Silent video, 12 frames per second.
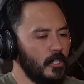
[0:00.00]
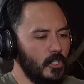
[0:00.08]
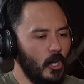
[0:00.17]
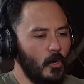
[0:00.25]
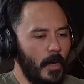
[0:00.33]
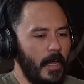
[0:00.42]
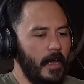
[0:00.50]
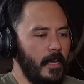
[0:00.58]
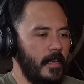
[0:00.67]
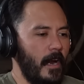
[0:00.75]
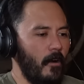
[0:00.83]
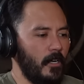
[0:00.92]
So a
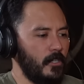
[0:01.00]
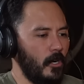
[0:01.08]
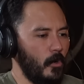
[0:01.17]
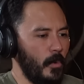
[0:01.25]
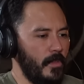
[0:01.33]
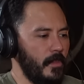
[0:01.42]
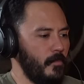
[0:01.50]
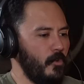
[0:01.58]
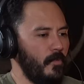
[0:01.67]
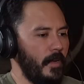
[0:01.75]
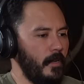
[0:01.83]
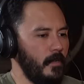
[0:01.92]
character within the
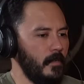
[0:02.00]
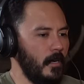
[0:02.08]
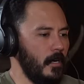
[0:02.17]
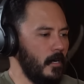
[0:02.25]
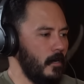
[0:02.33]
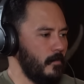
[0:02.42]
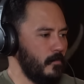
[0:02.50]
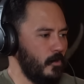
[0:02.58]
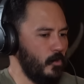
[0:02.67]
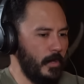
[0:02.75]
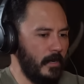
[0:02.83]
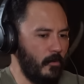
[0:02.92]
movie
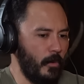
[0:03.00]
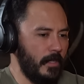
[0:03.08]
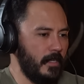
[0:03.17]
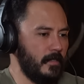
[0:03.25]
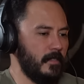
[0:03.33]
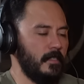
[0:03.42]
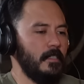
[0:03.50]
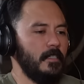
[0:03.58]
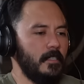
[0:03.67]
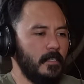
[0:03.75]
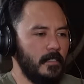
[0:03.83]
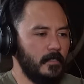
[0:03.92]
who we never really get to see
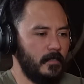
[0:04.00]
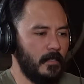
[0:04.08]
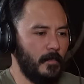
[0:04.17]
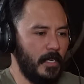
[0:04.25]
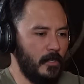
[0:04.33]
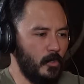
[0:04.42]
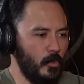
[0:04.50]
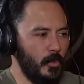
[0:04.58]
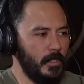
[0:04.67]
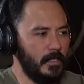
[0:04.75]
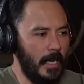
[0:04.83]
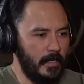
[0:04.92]
is somebody who
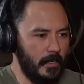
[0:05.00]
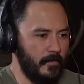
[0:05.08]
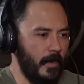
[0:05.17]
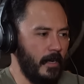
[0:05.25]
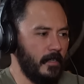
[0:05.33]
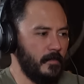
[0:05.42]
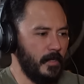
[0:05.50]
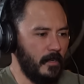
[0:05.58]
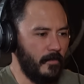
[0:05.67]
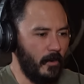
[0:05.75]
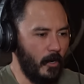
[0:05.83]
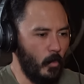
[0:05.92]
is identified as being a
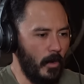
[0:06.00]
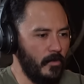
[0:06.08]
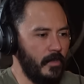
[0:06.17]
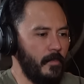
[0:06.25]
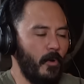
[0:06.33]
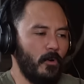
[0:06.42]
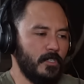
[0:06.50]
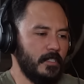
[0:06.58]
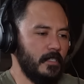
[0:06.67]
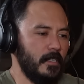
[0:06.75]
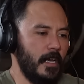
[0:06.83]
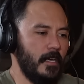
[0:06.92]
very wealthy
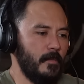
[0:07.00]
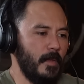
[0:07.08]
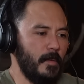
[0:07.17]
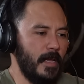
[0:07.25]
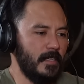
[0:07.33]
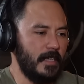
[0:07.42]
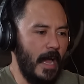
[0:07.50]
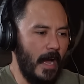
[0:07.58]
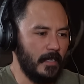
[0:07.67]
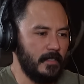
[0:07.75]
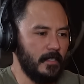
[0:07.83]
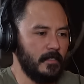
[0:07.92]
person and maybe has
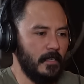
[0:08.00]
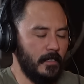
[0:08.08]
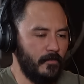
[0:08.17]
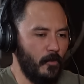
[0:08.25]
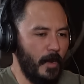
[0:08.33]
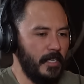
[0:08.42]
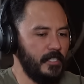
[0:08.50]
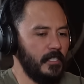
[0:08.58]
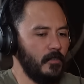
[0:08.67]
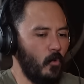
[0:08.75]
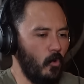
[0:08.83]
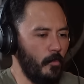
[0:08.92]
access to
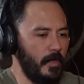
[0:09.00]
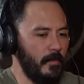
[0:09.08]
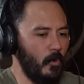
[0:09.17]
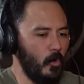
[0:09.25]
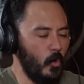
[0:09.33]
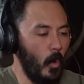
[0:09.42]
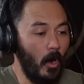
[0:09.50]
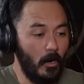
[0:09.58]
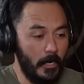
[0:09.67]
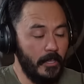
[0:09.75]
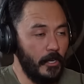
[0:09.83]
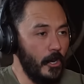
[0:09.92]
information or people who
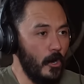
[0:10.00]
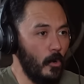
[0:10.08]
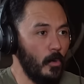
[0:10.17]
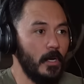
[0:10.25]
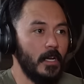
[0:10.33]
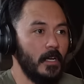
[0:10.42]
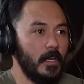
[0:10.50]
are in the know.